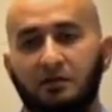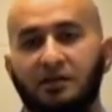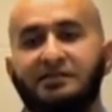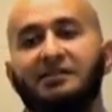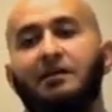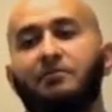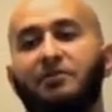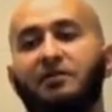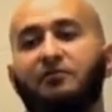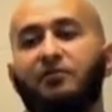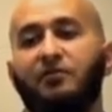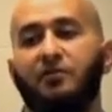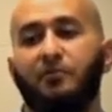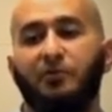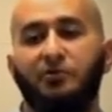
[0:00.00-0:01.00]
The same thing
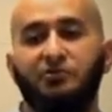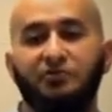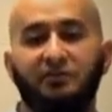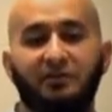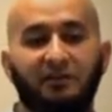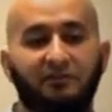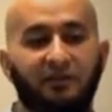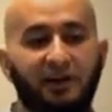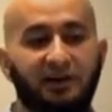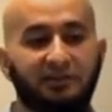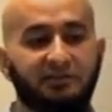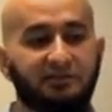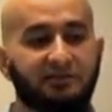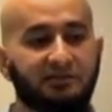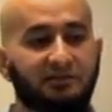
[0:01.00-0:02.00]
for the person that
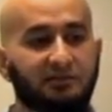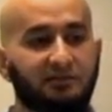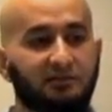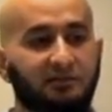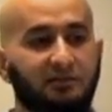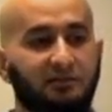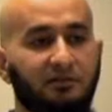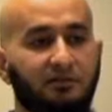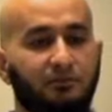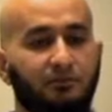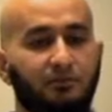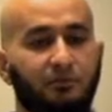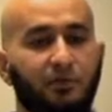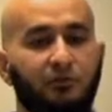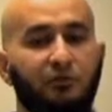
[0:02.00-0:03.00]
fasts.
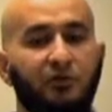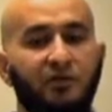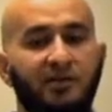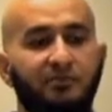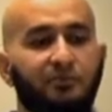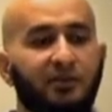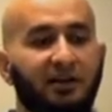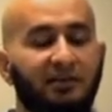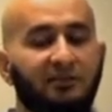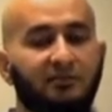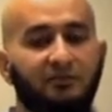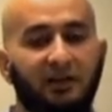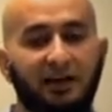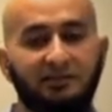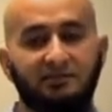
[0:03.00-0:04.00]
Before they break
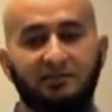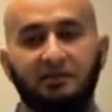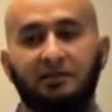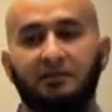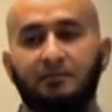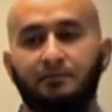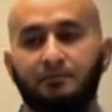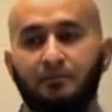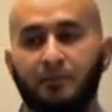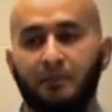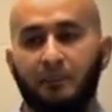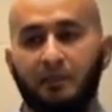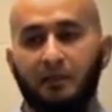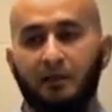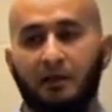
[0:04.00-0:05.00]
their fasting.
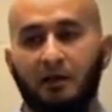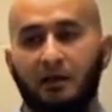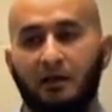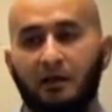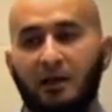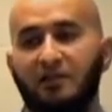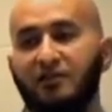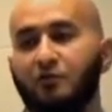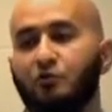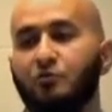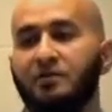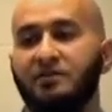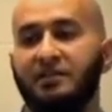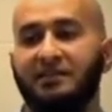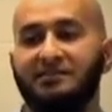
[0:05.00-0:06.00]
And the
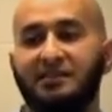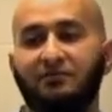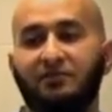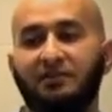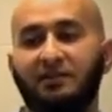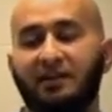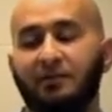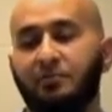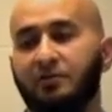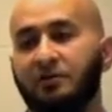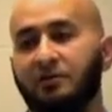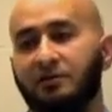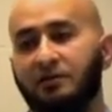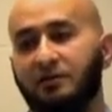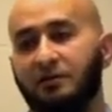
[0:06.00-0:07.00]
woman that's giving labor.